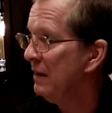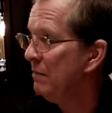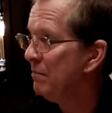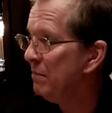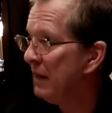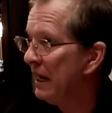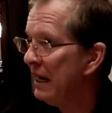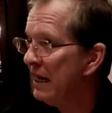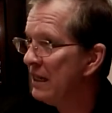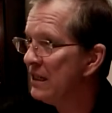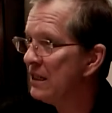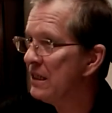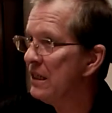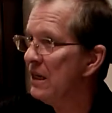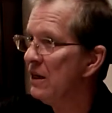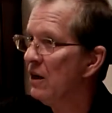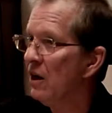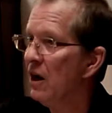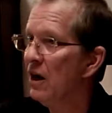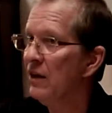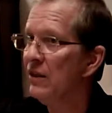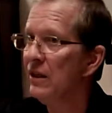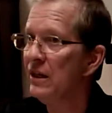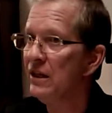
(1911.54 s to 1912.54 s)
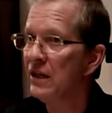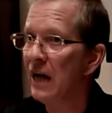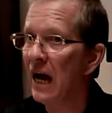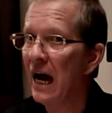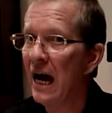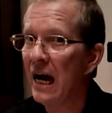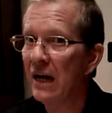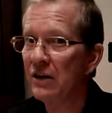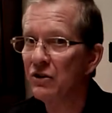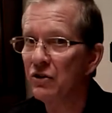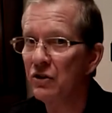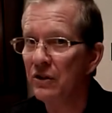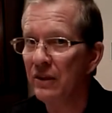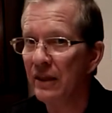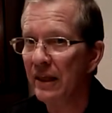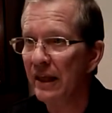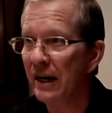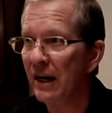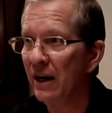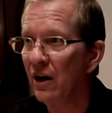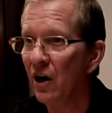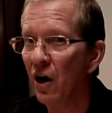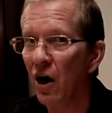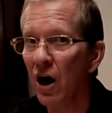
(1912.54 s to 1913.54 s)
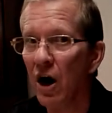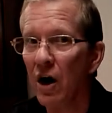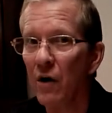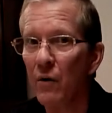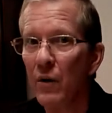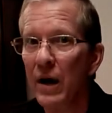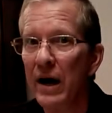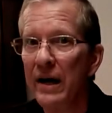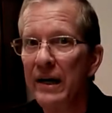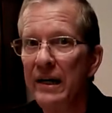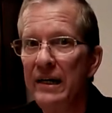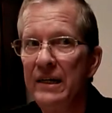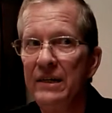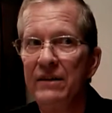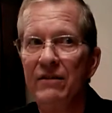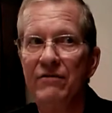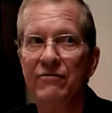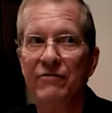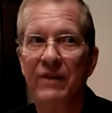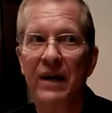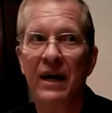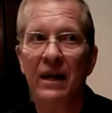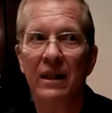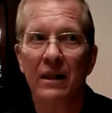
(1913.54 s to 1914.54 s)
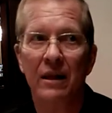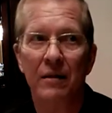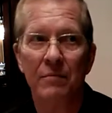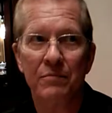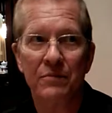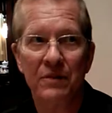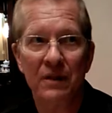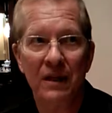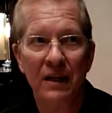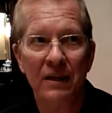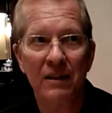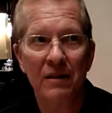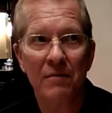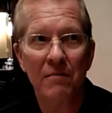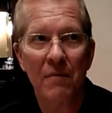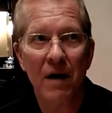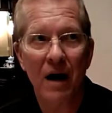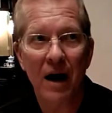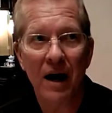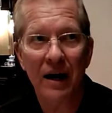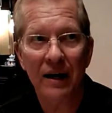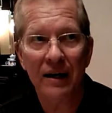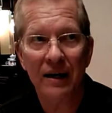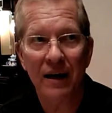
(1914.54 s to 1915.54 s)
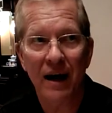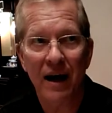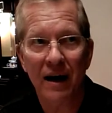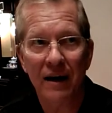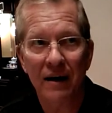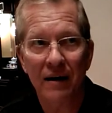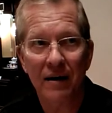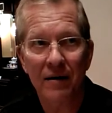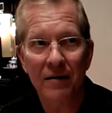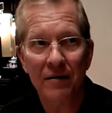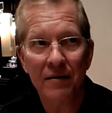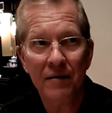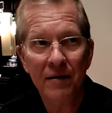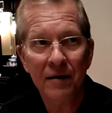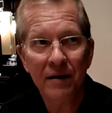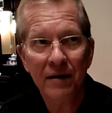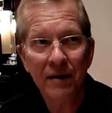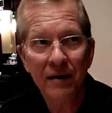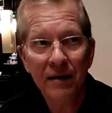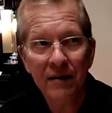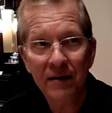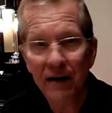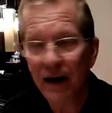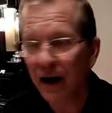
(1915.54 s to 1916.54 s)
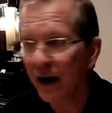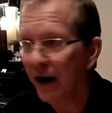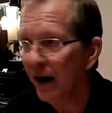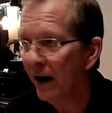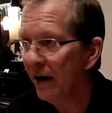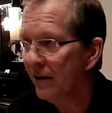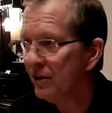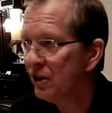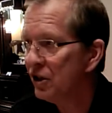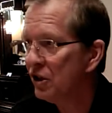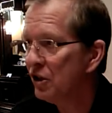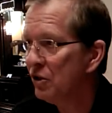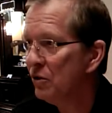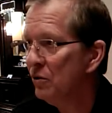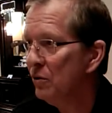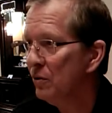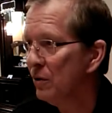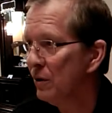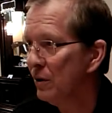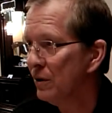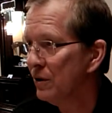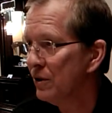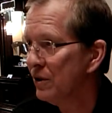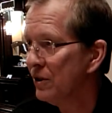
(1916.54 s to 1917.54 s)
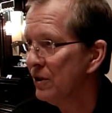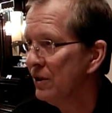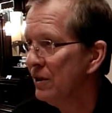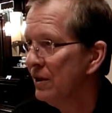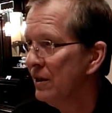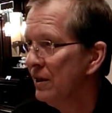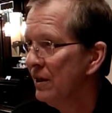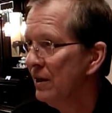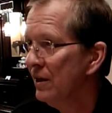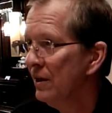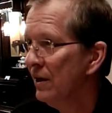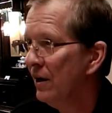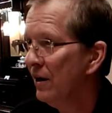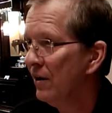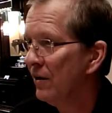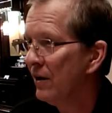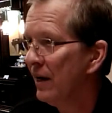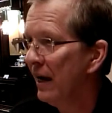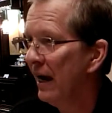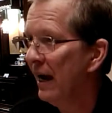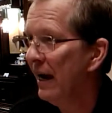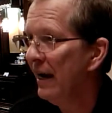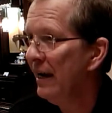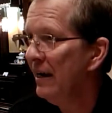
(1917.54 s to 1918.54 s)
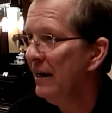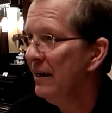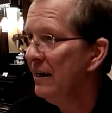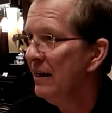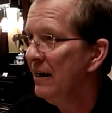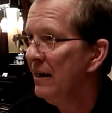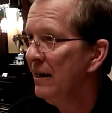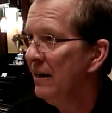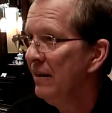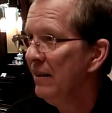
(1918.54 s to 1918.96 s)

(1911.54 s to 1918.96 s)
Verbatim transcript: He based it on the doctrine that had already developed in the Mahayana uh, schools, okay?